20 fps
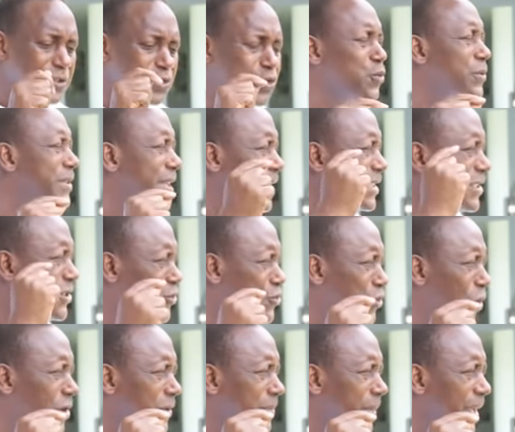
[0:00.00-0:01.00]
Two things
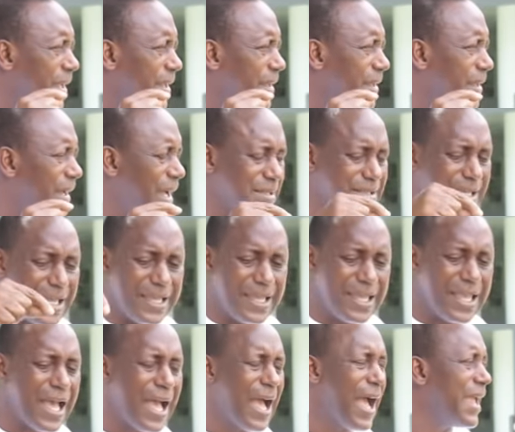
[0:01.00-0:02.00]
struck me. I say,
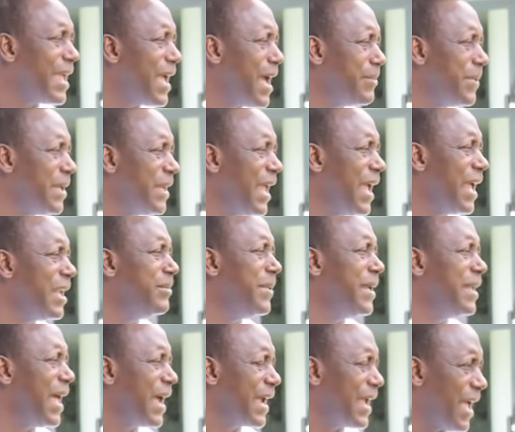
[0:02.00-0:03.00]
here I am in
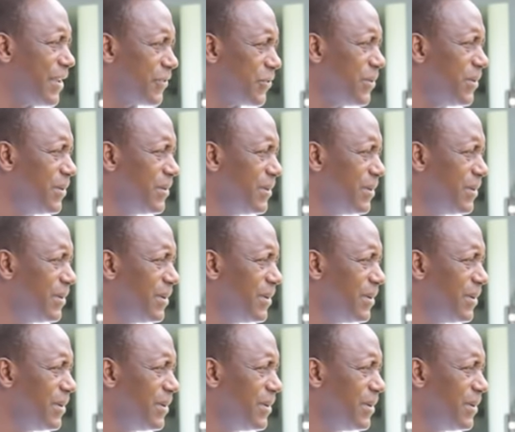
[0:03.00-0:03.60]
Elmina Castle,